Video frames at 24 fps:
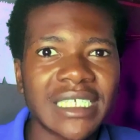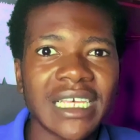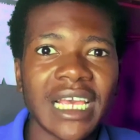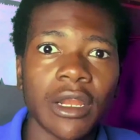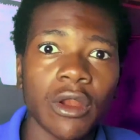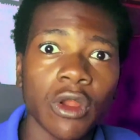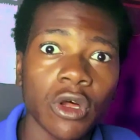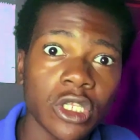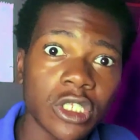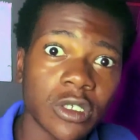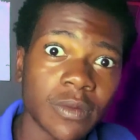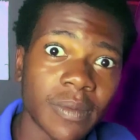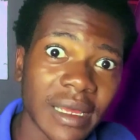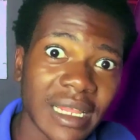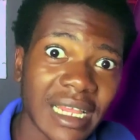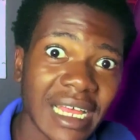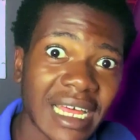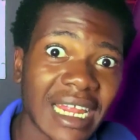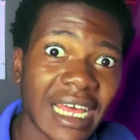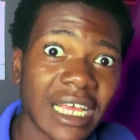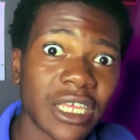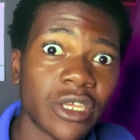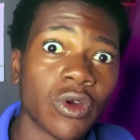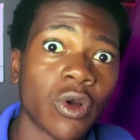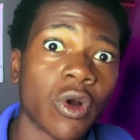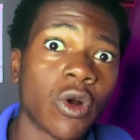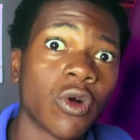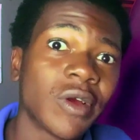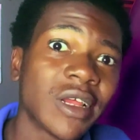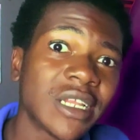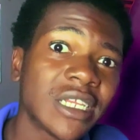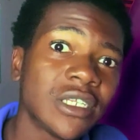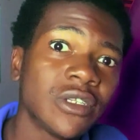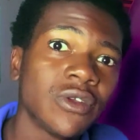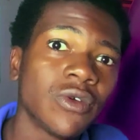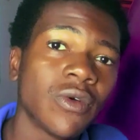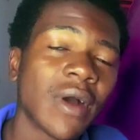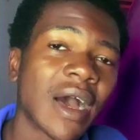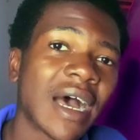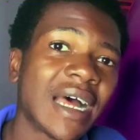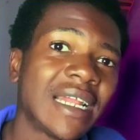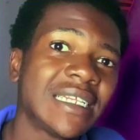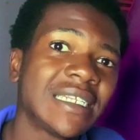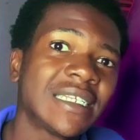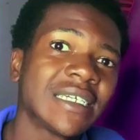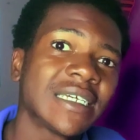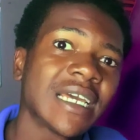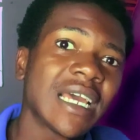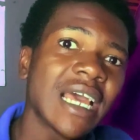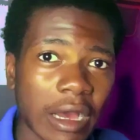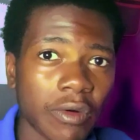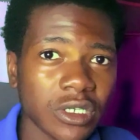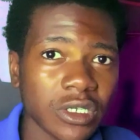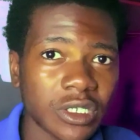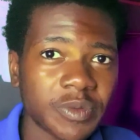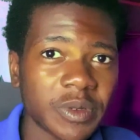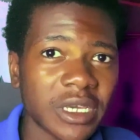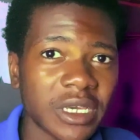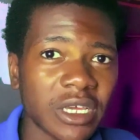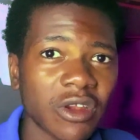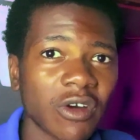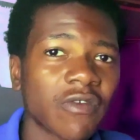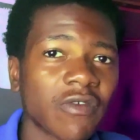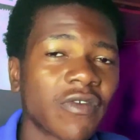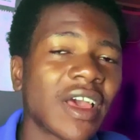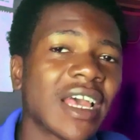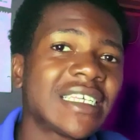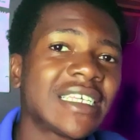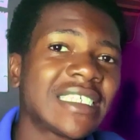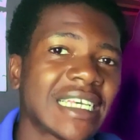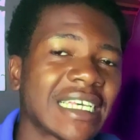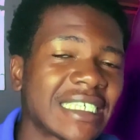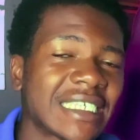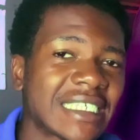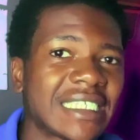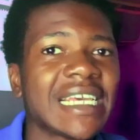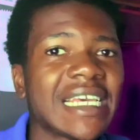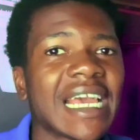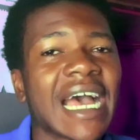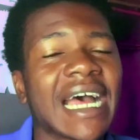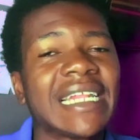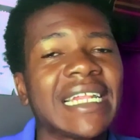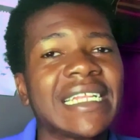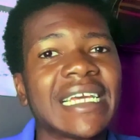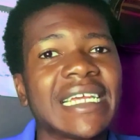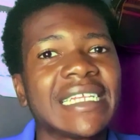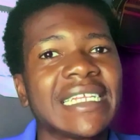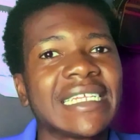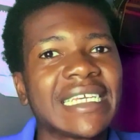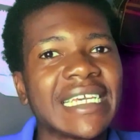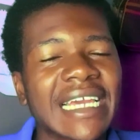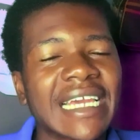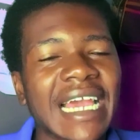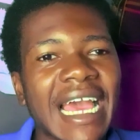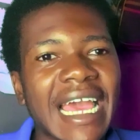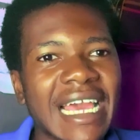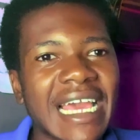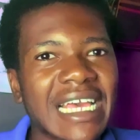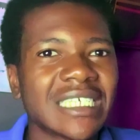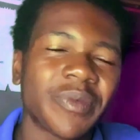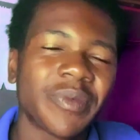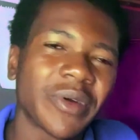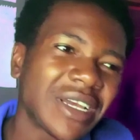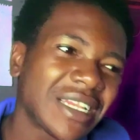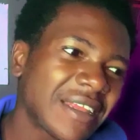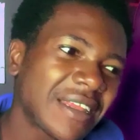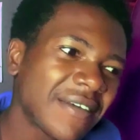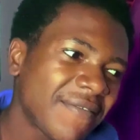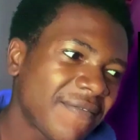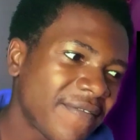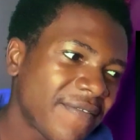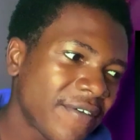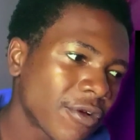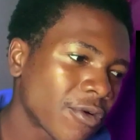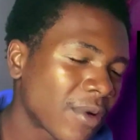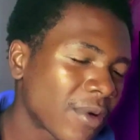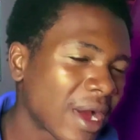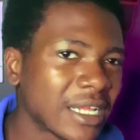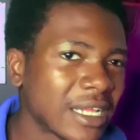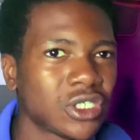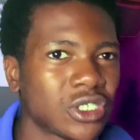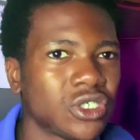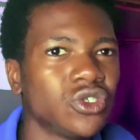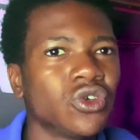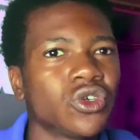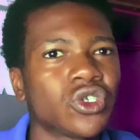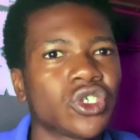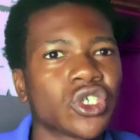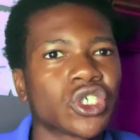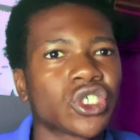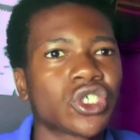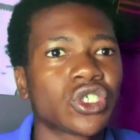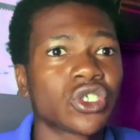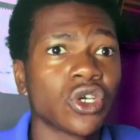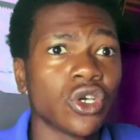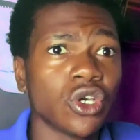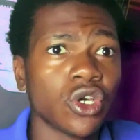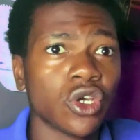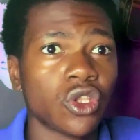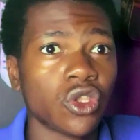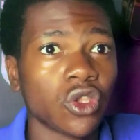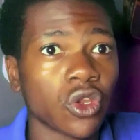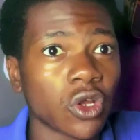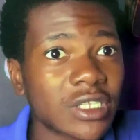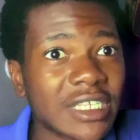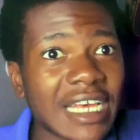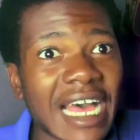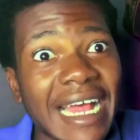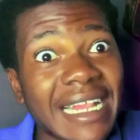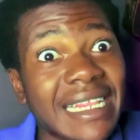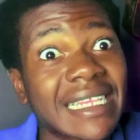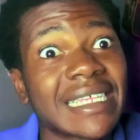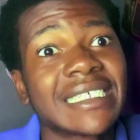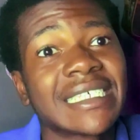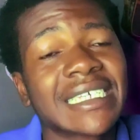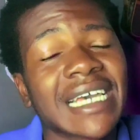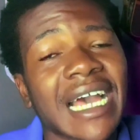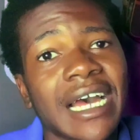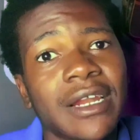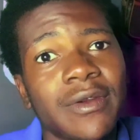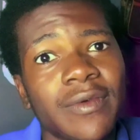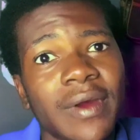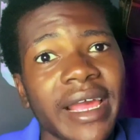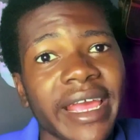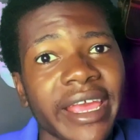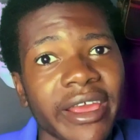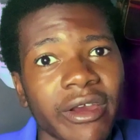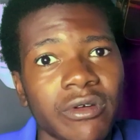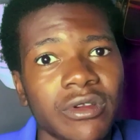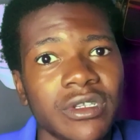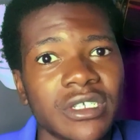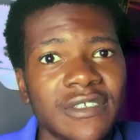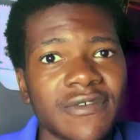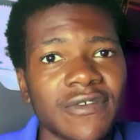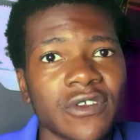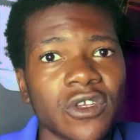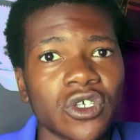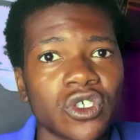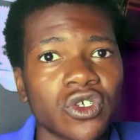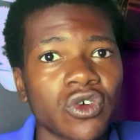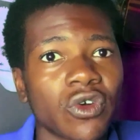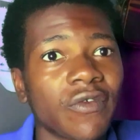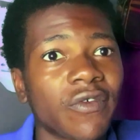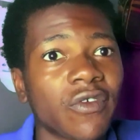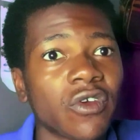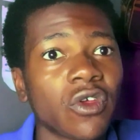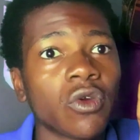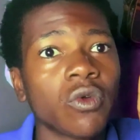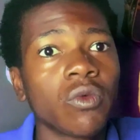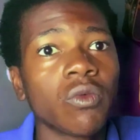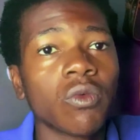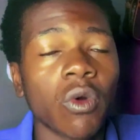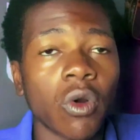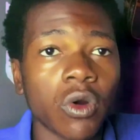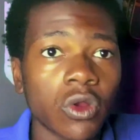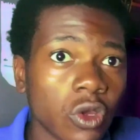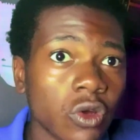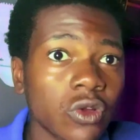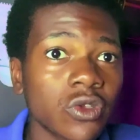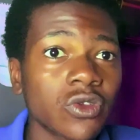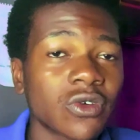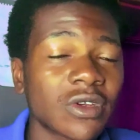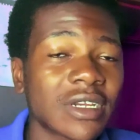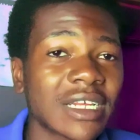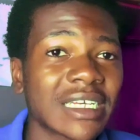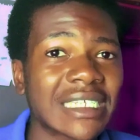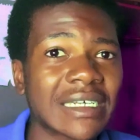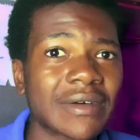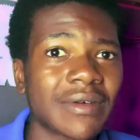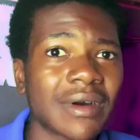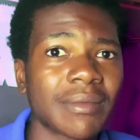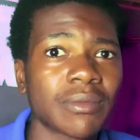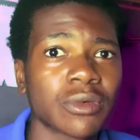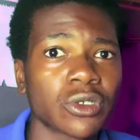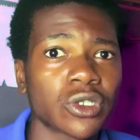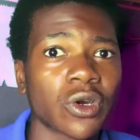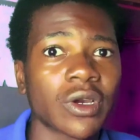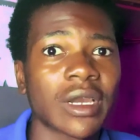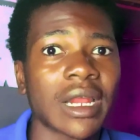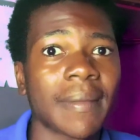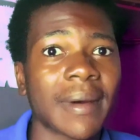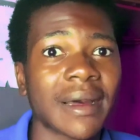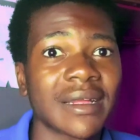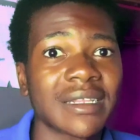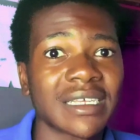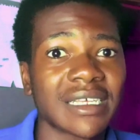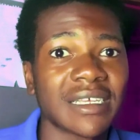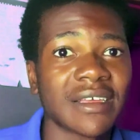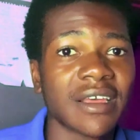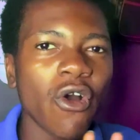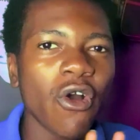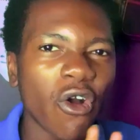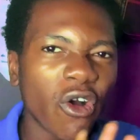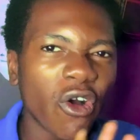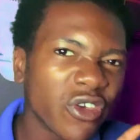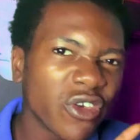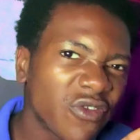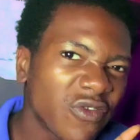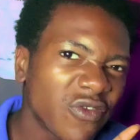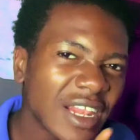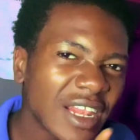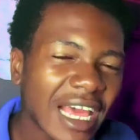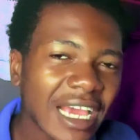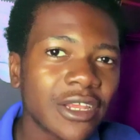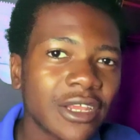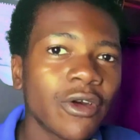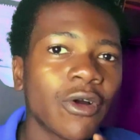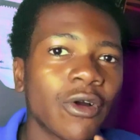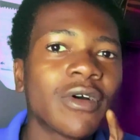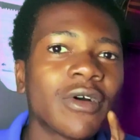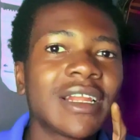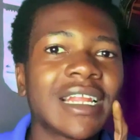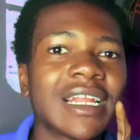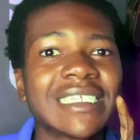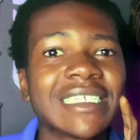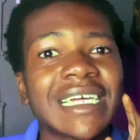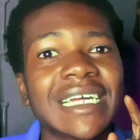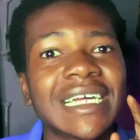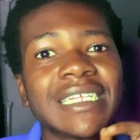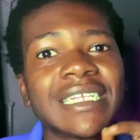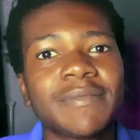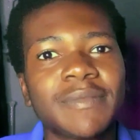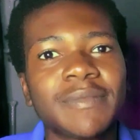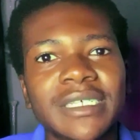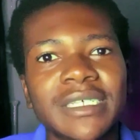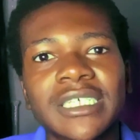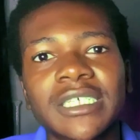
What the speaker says: a lot better than you already know. And I was speaking of SSD and then gigahertz, but it didn't feel right, just not add this card right here on this video. So if you don't understand what I'm talking about, or you feel like you don't understand the PC